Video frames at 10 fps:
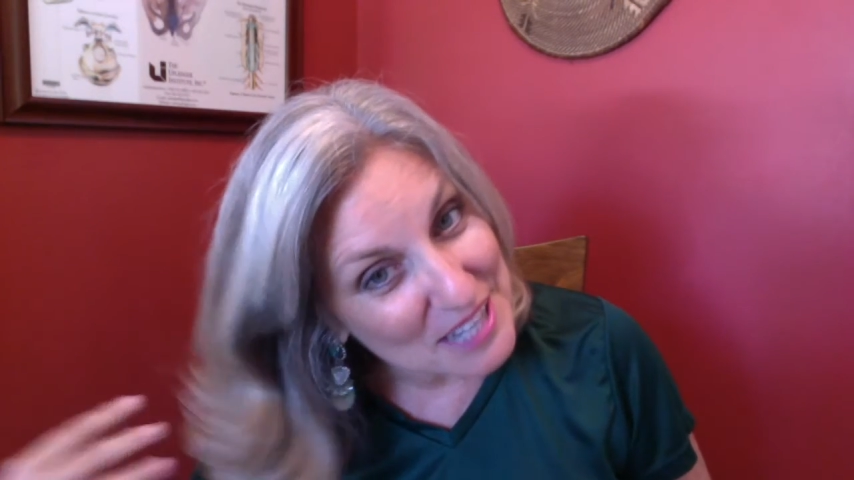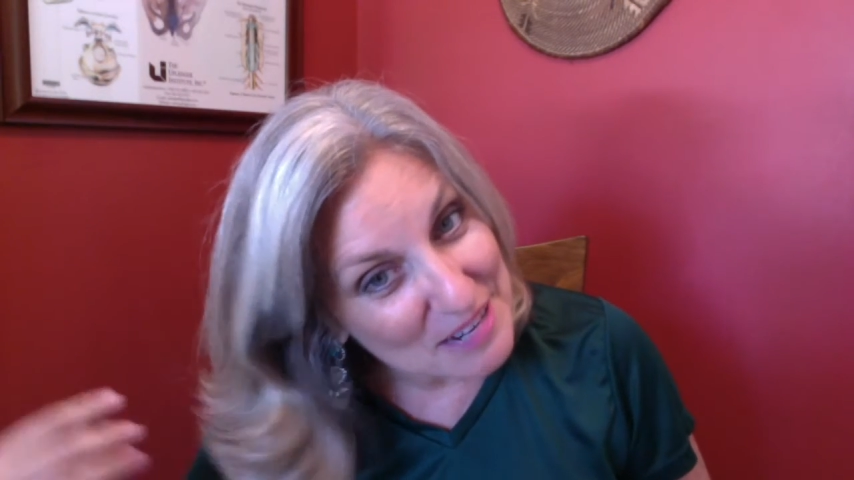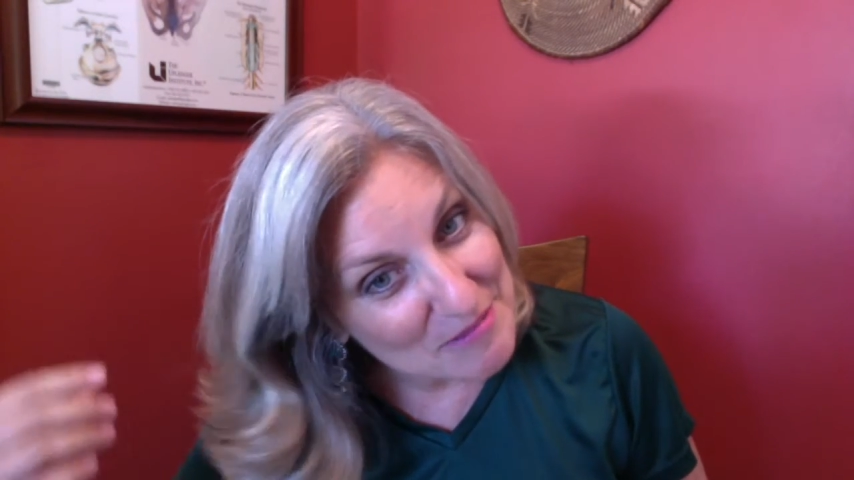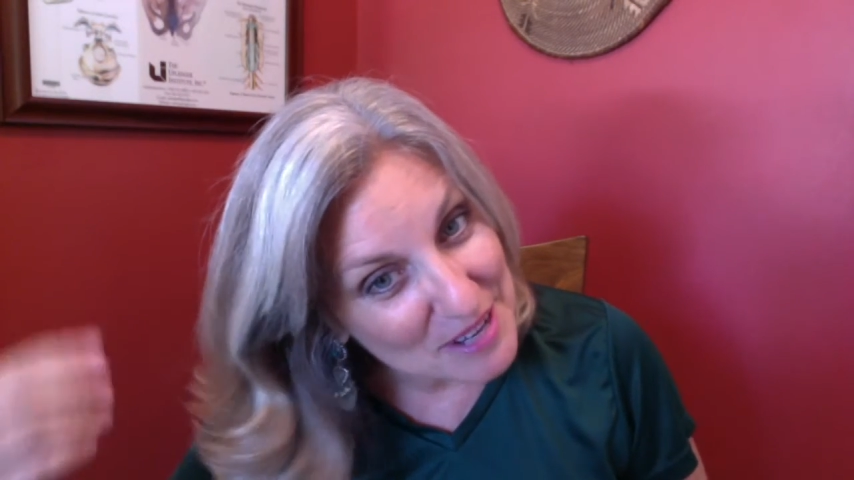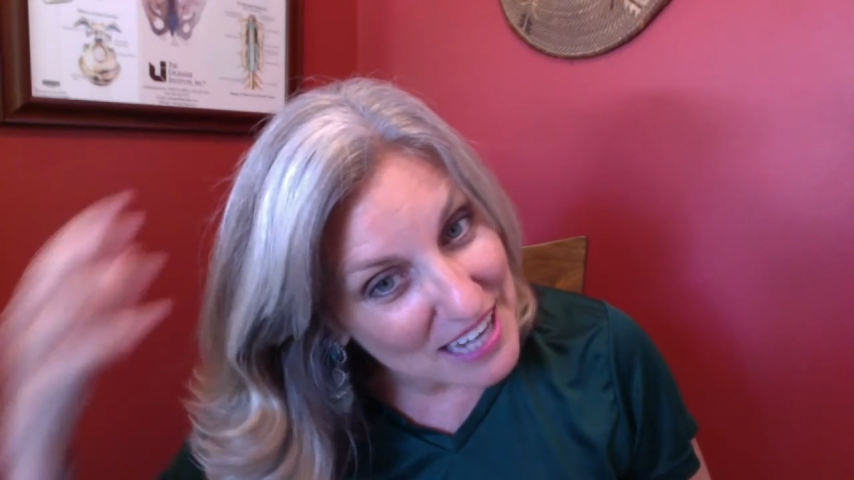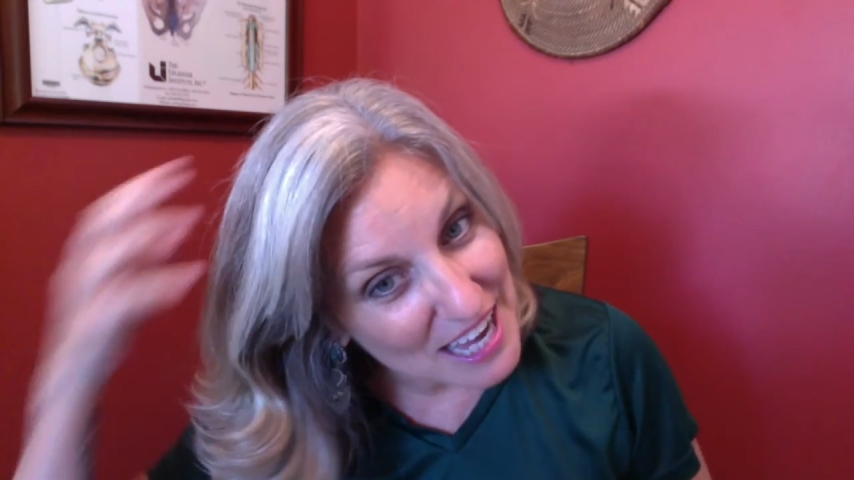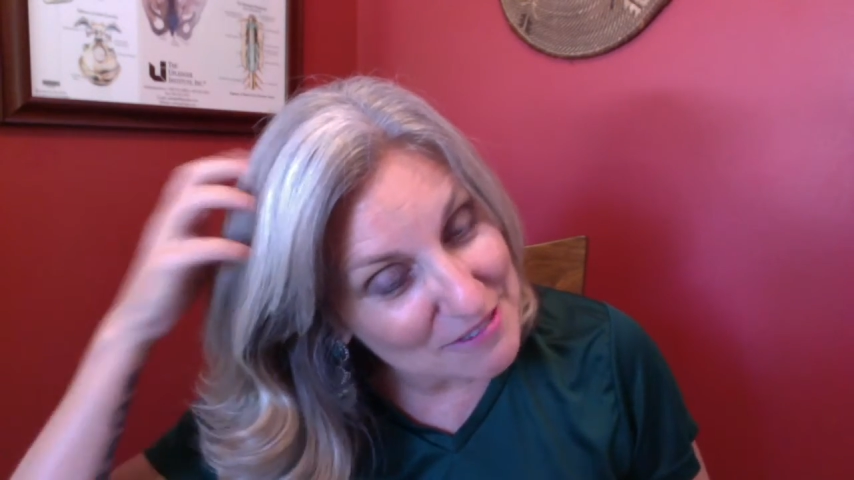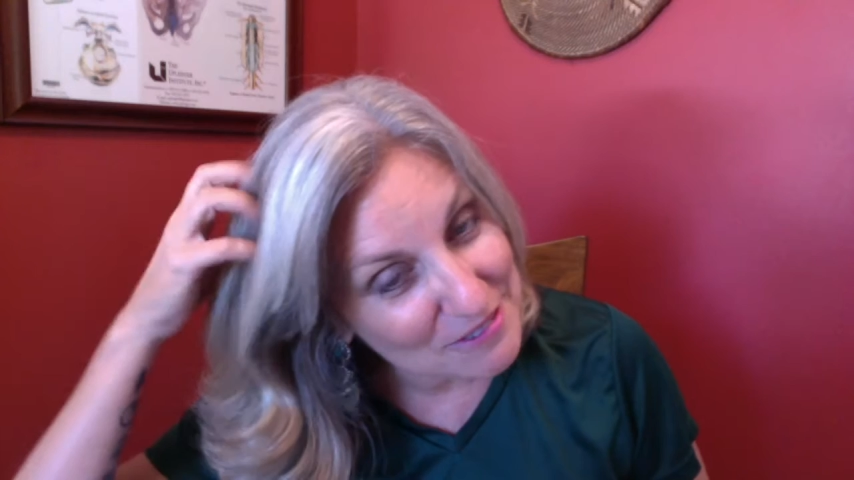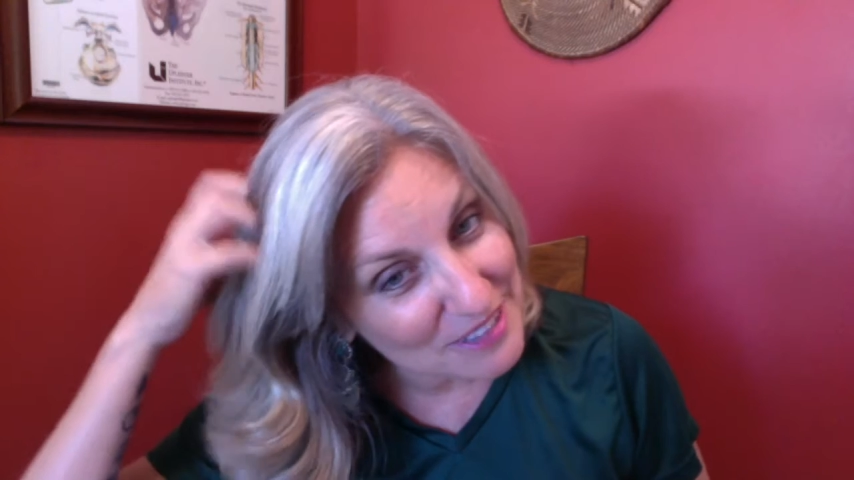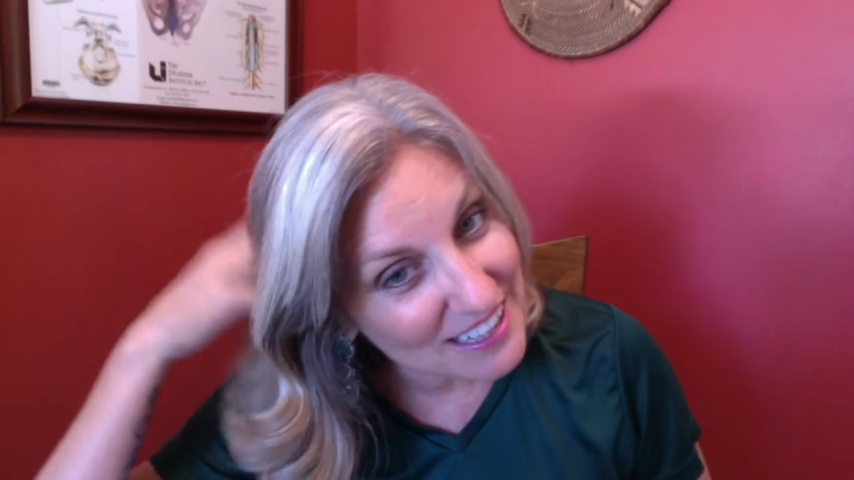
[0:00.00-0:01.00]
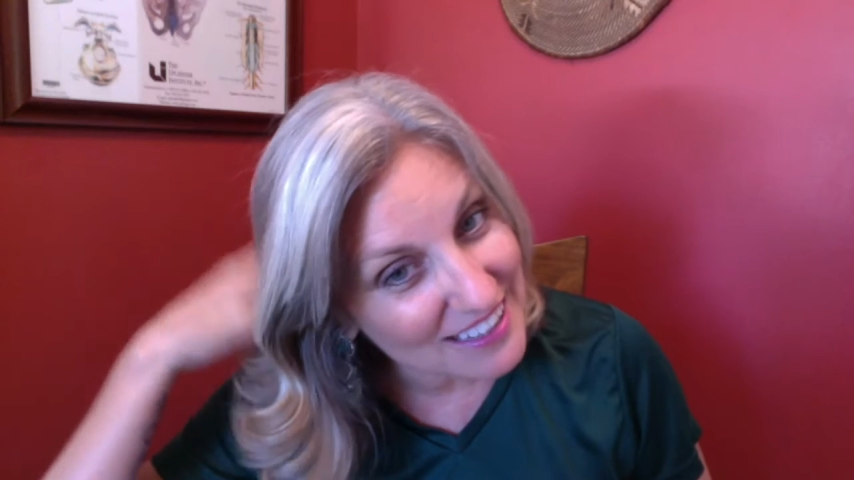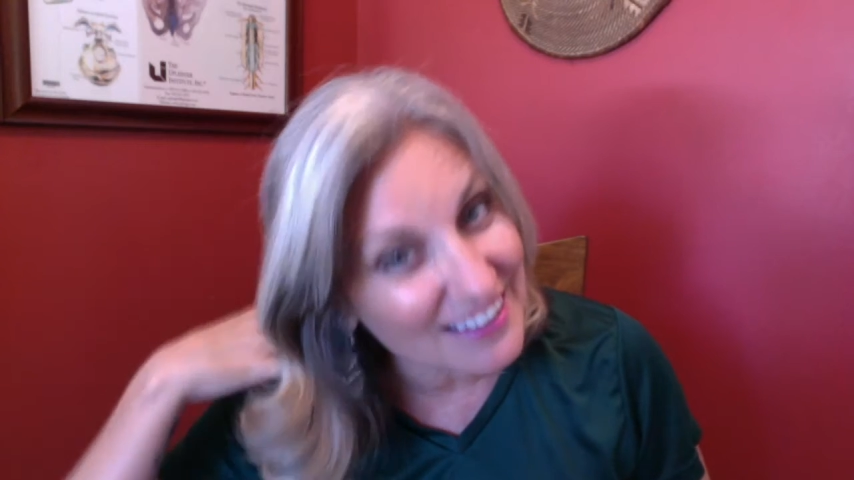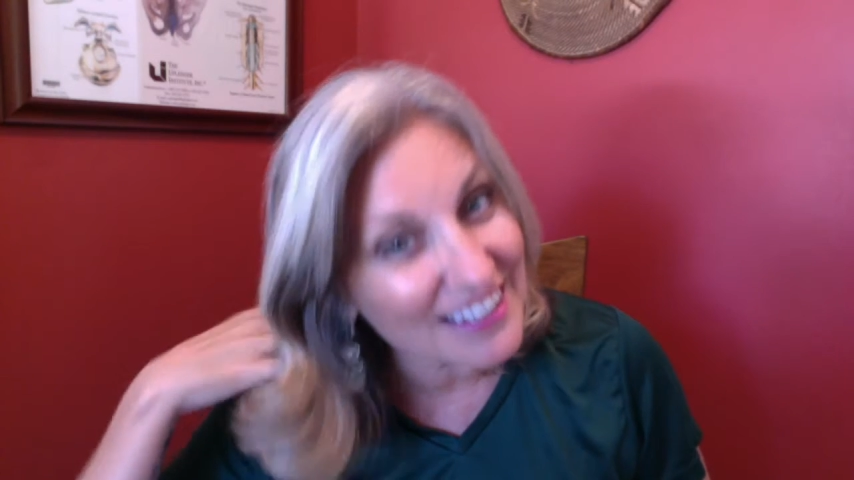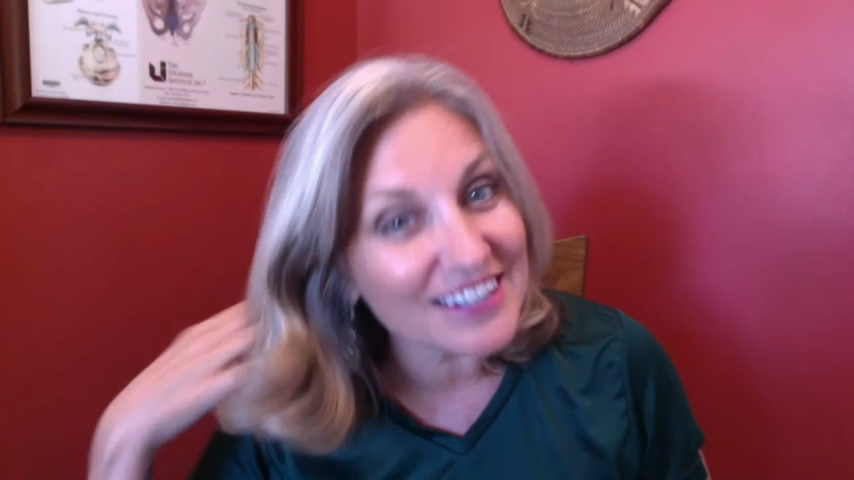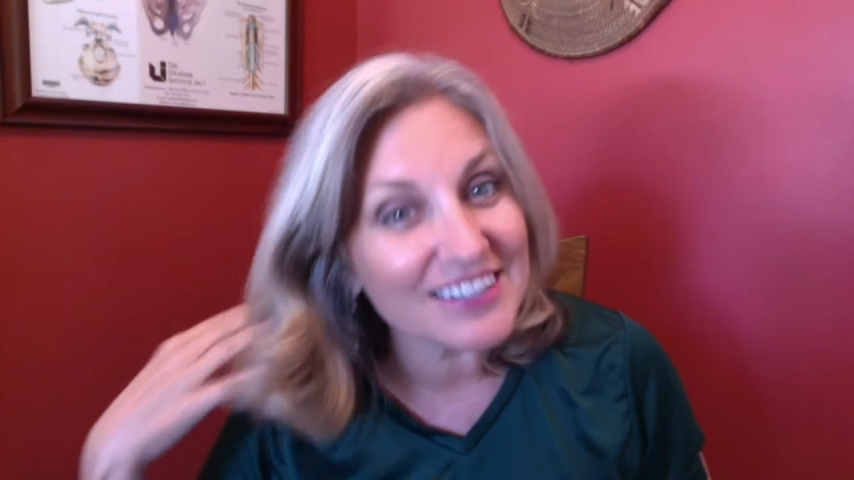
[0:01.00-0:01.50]
I'm about halfway
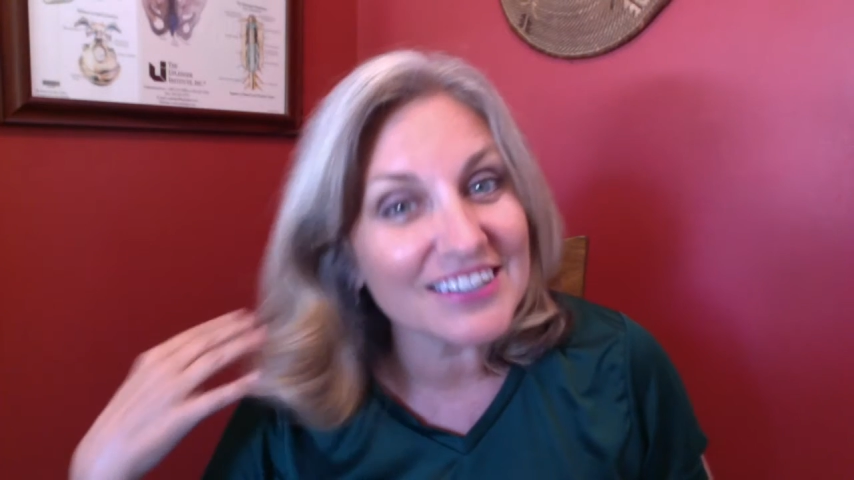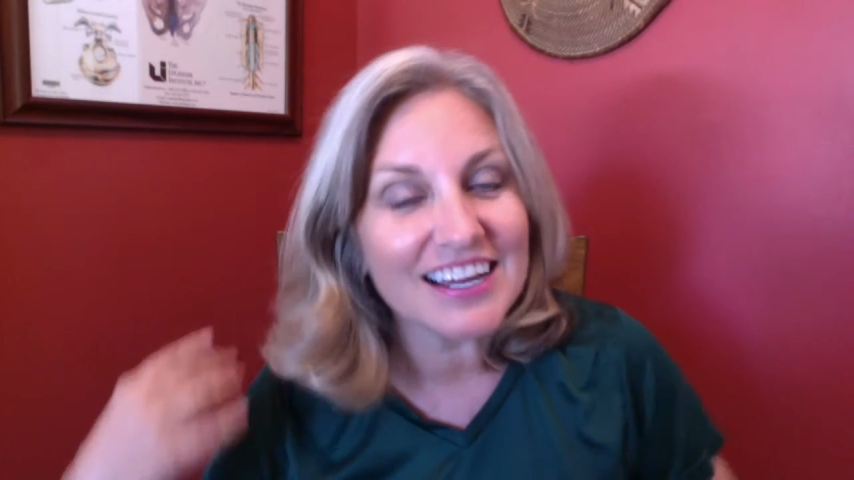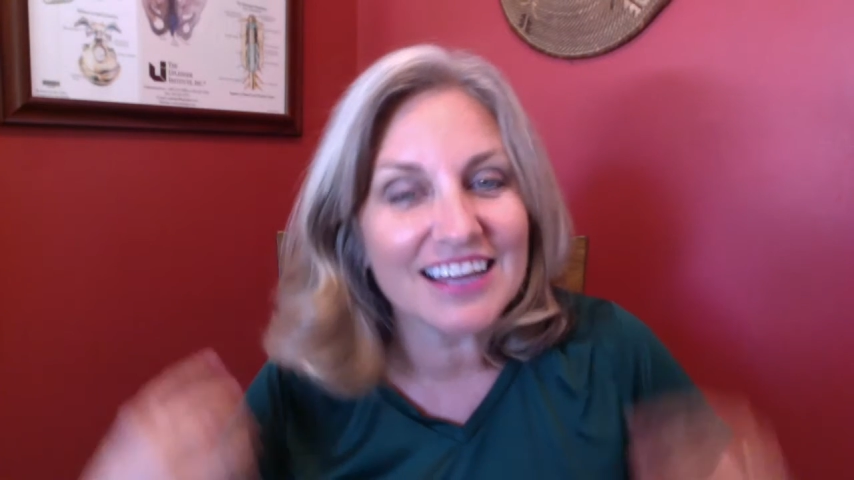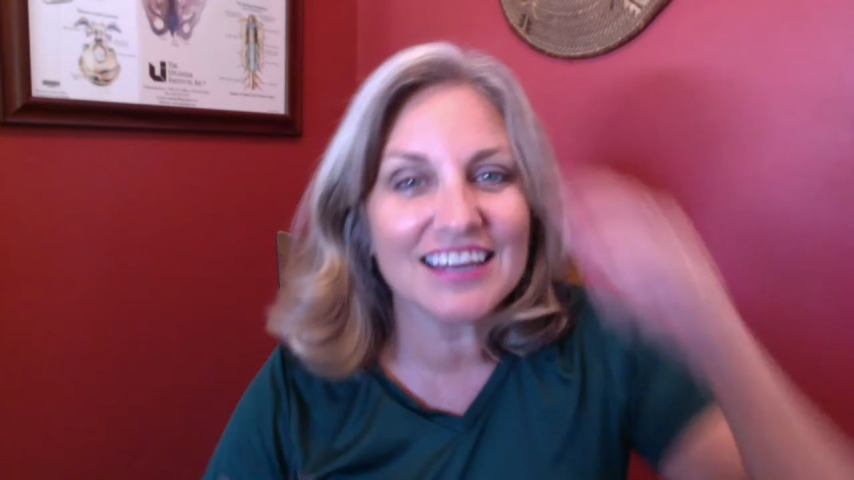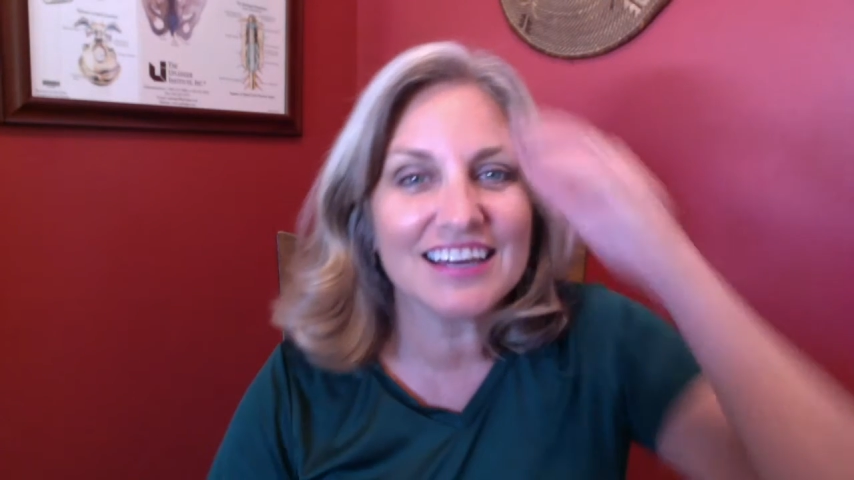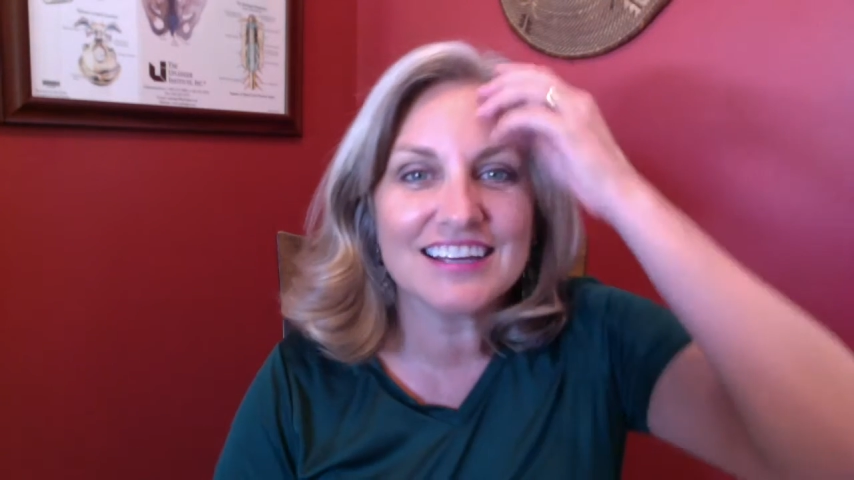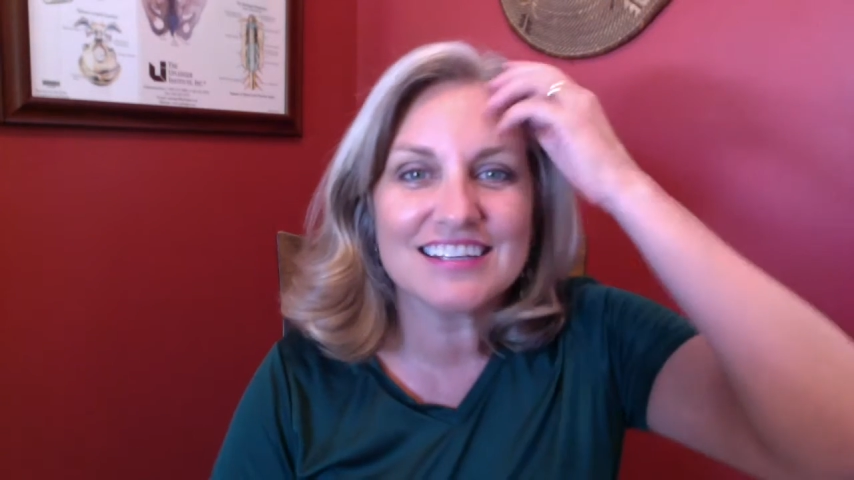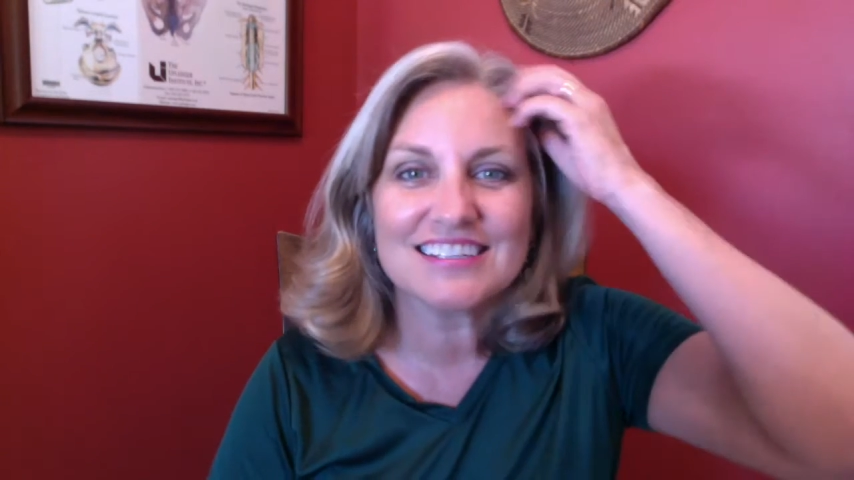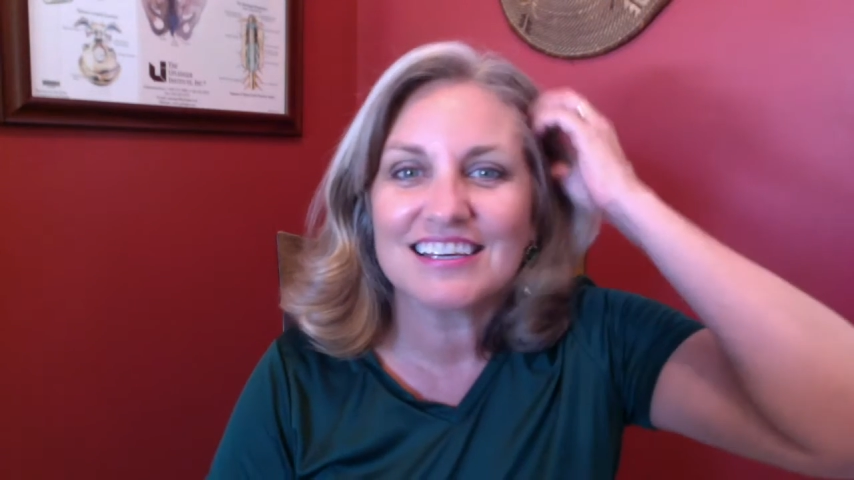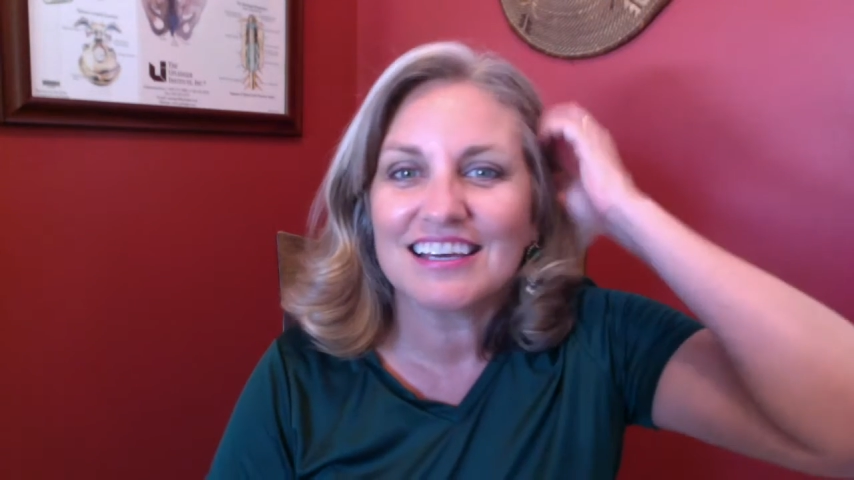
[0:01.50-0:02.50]
there, and